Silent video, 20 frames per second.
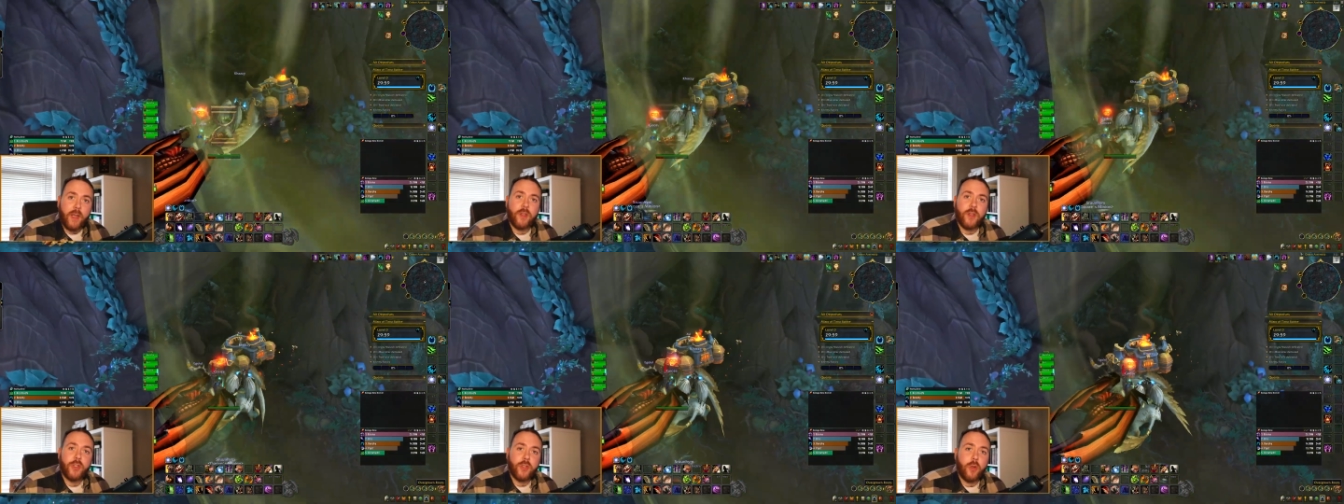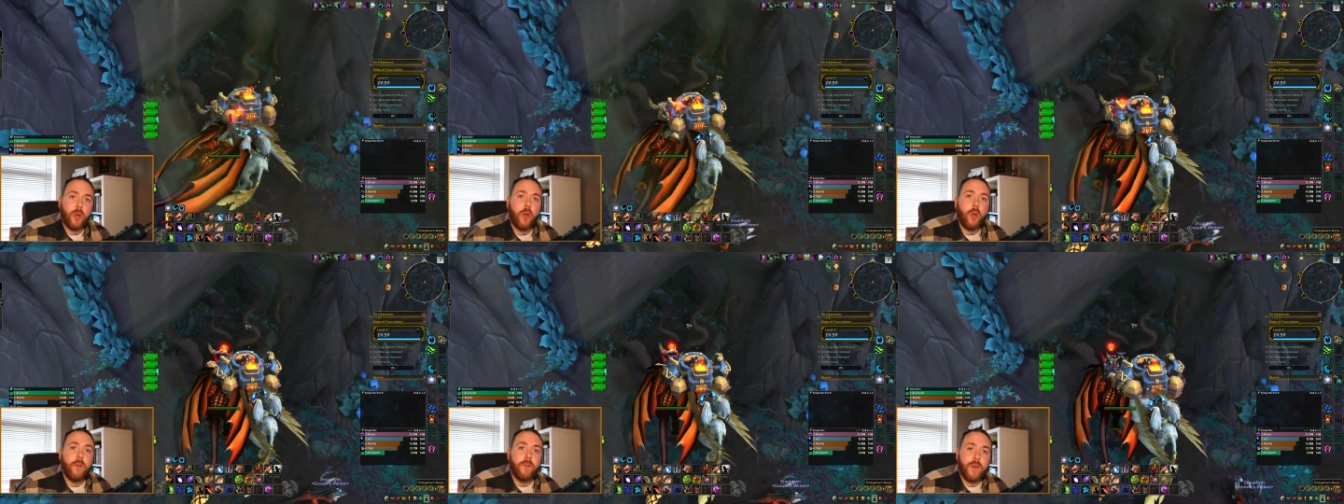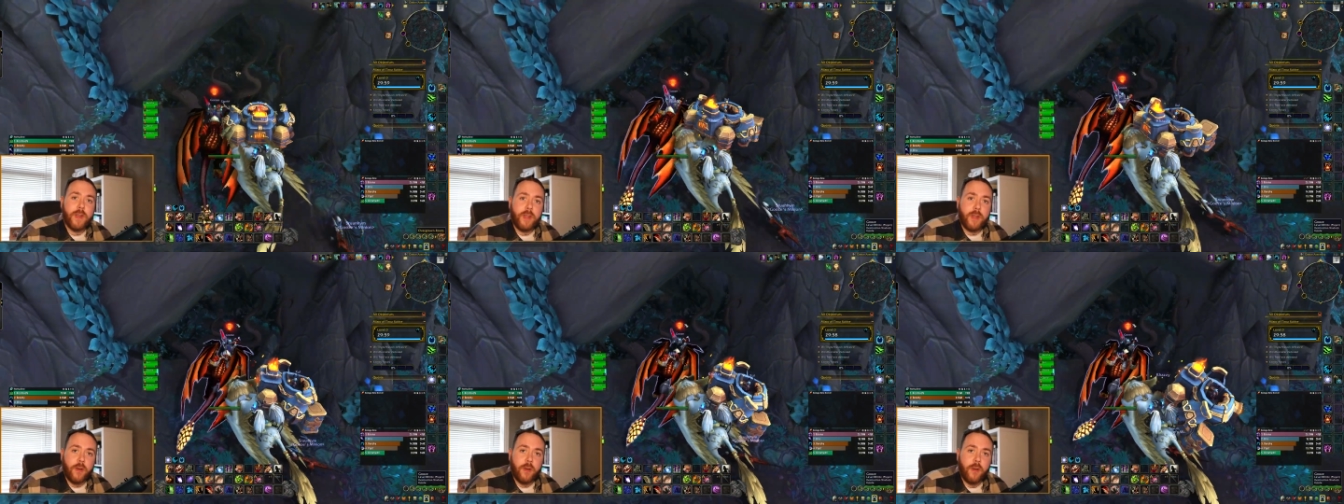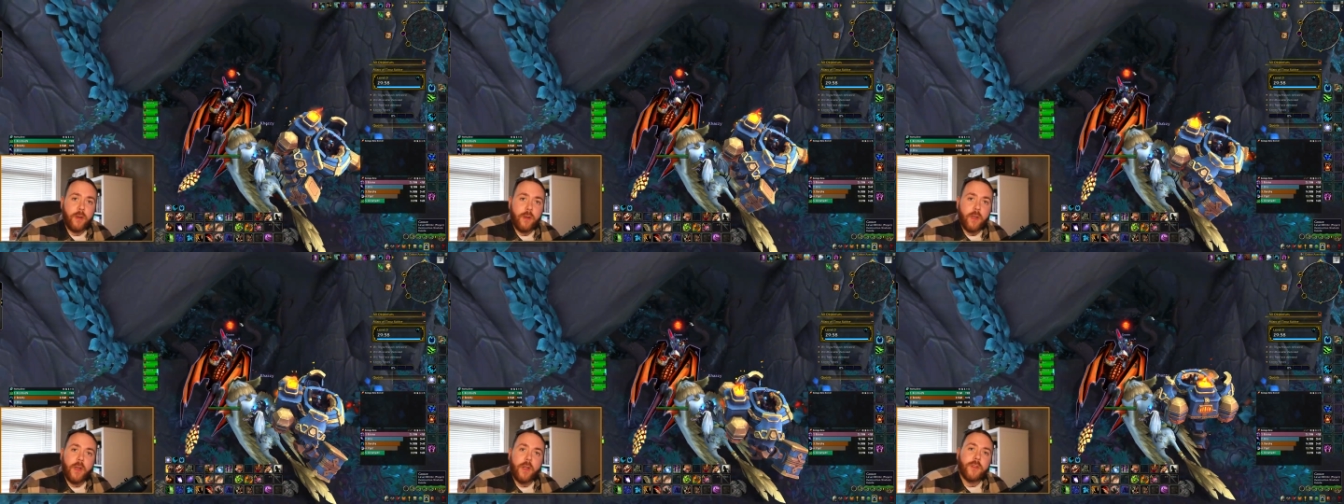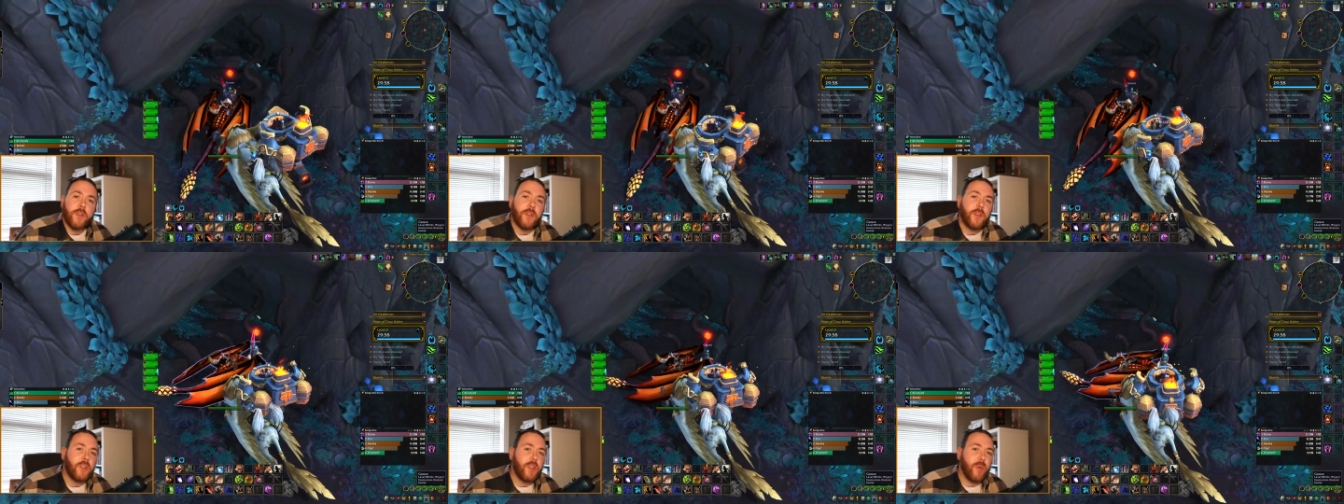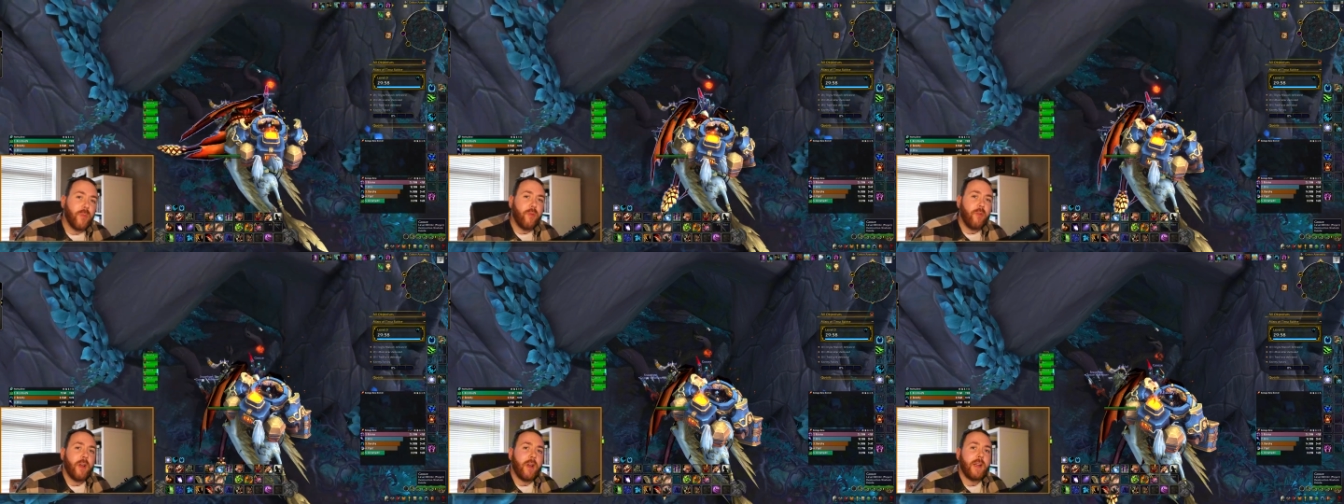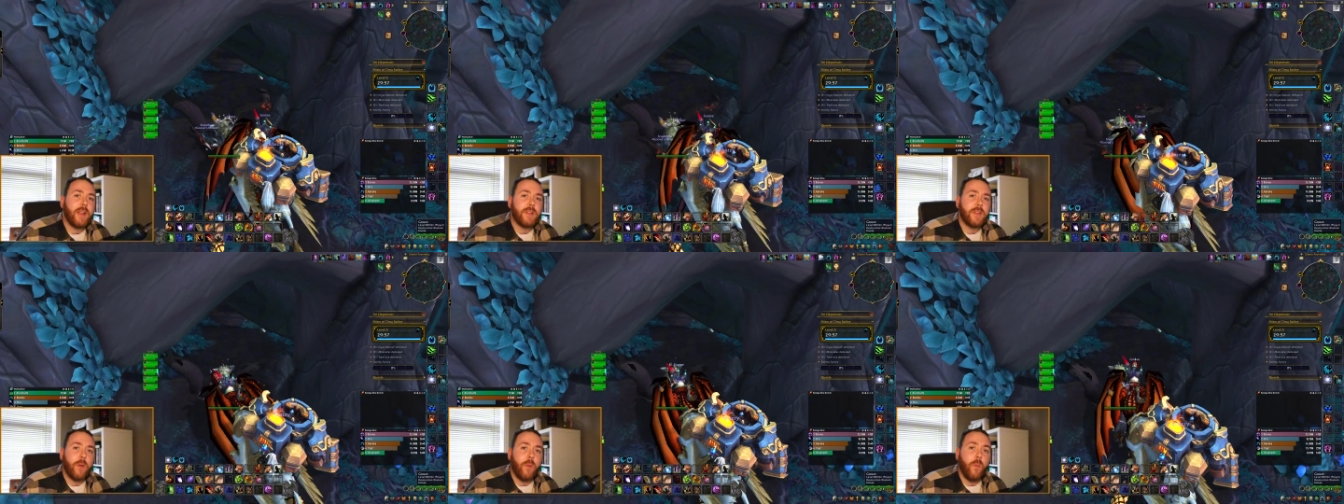short video to
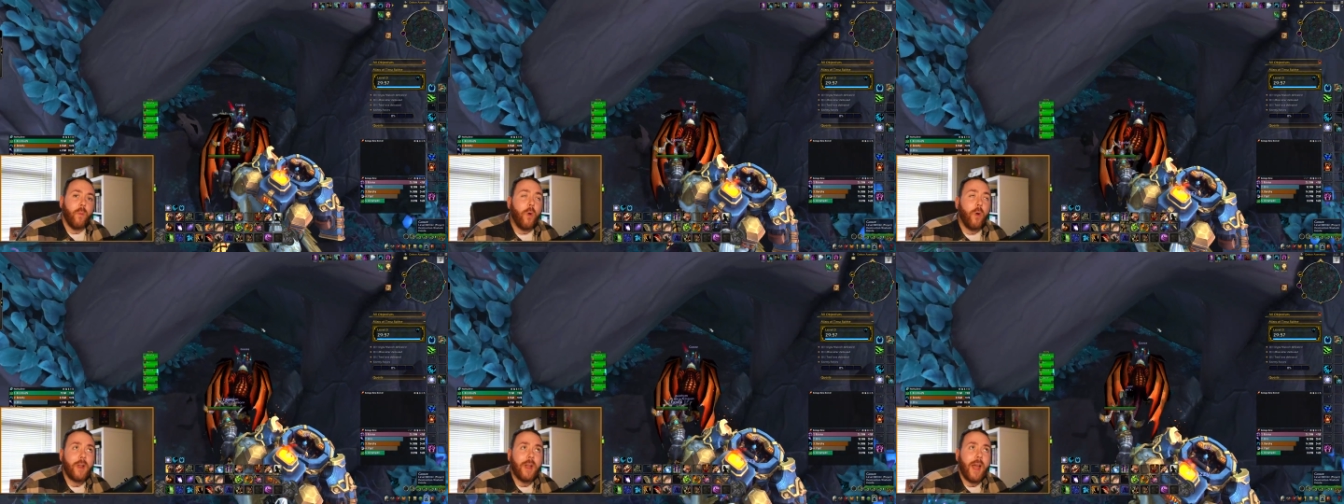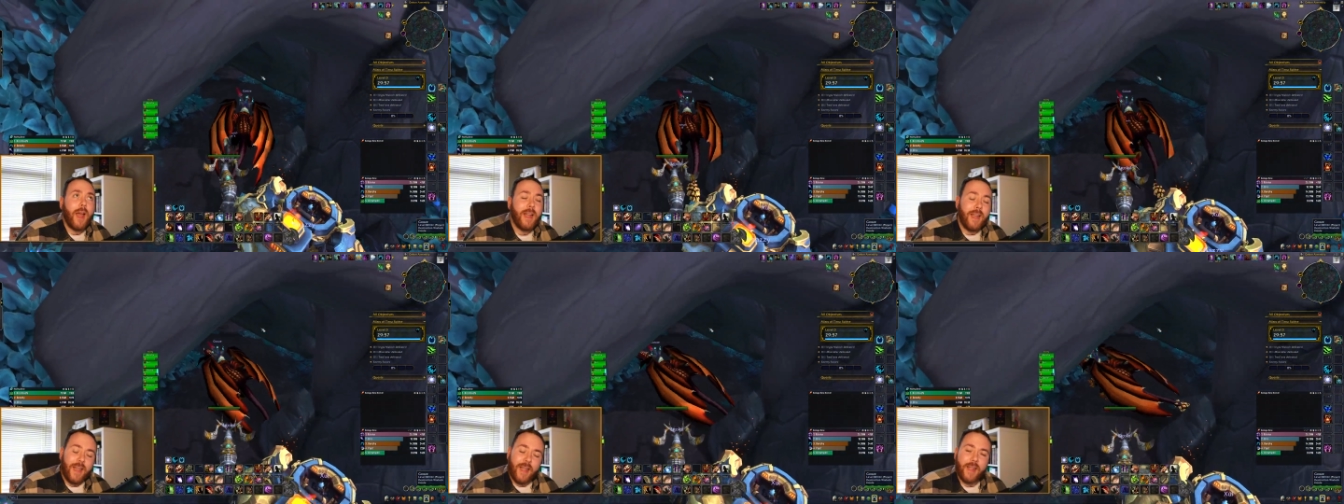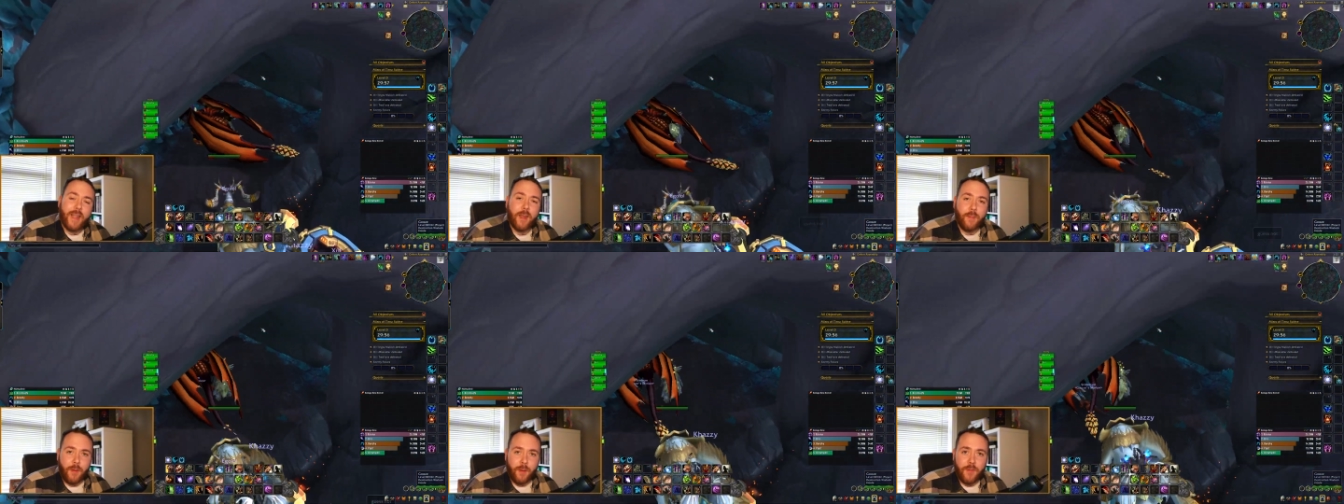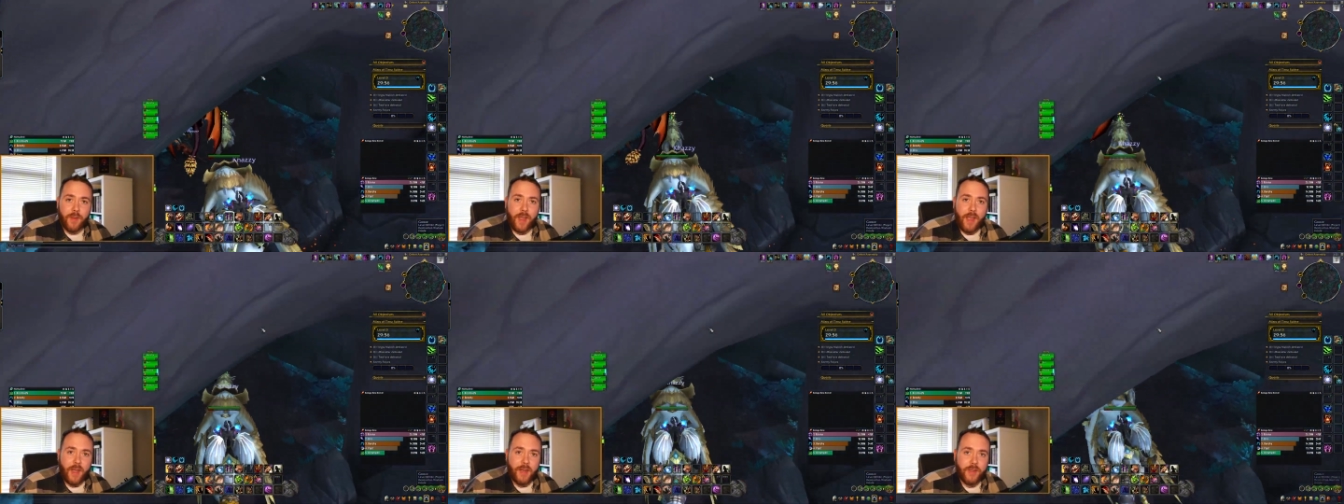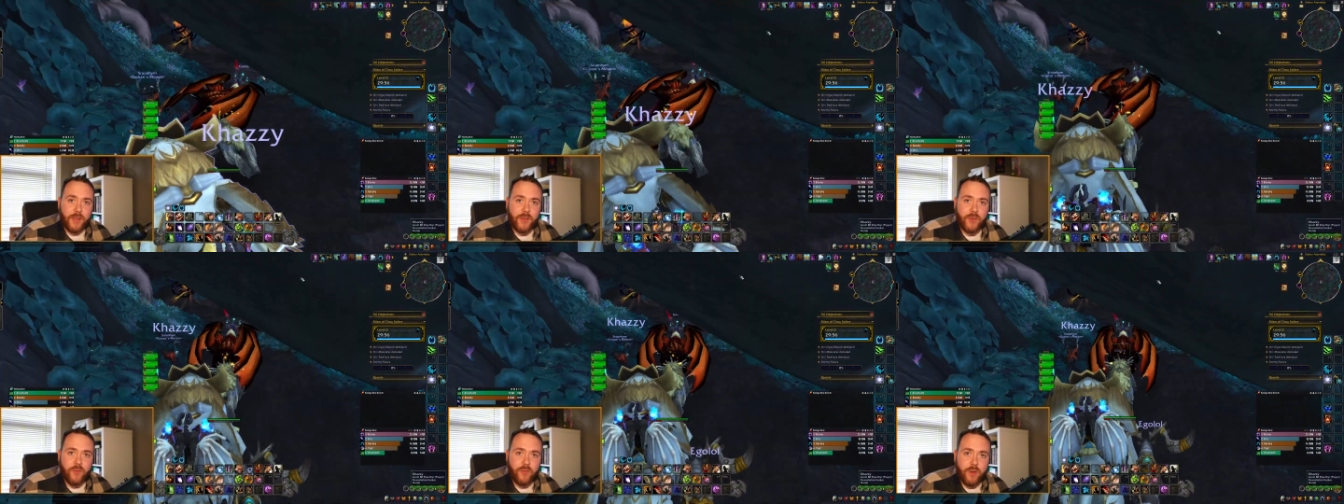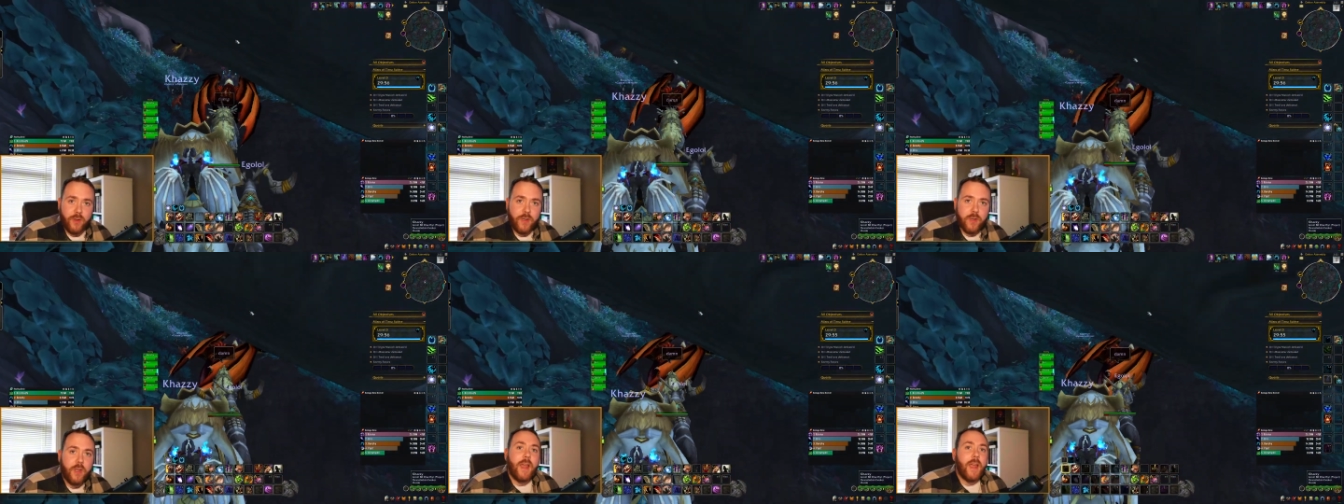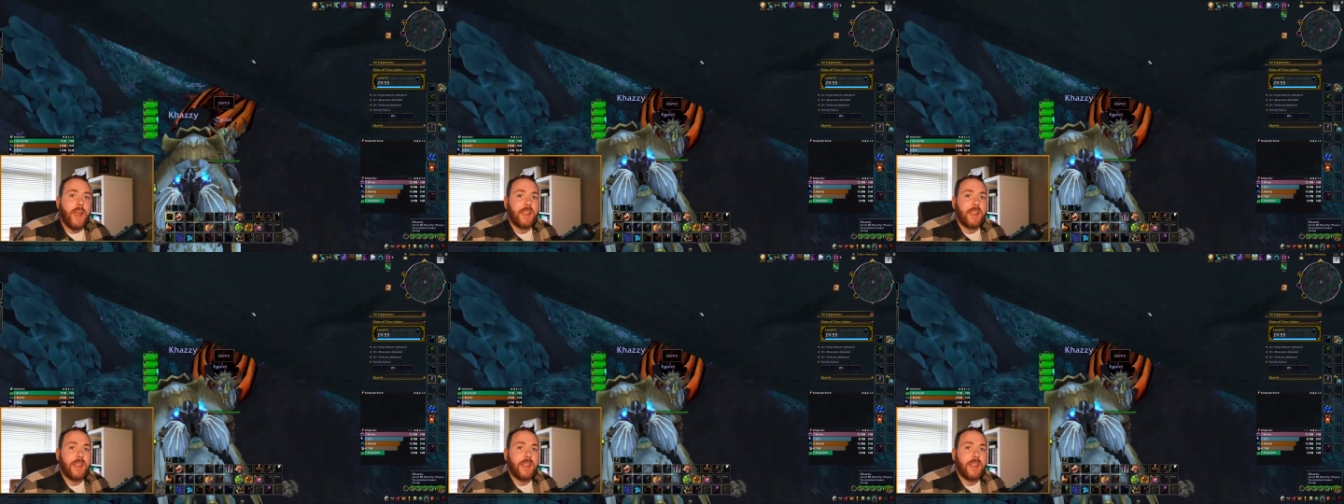summarise what I like about the Guardian Druid.